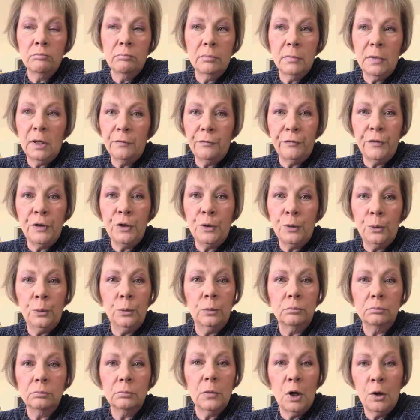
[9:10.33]
if you
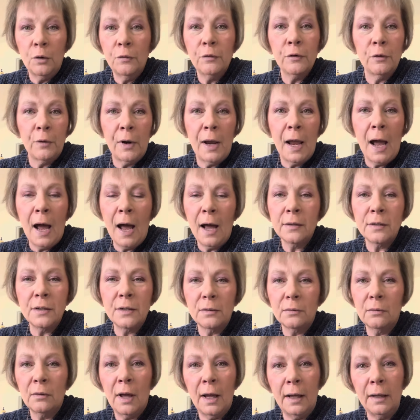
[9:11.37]
overreact,
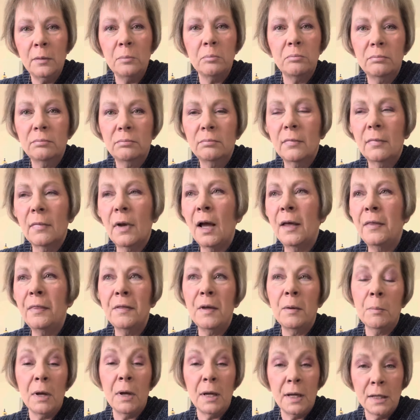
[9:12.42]
like I
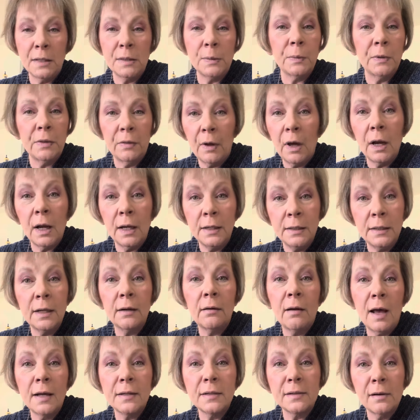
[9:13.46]
think my husband thought I did
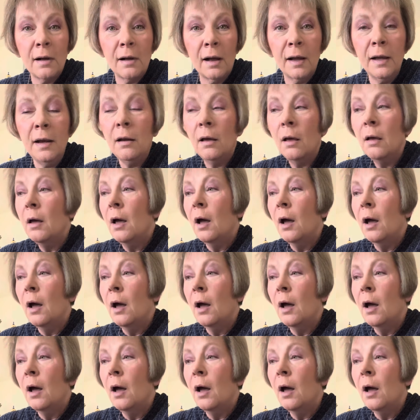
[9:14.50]
last night,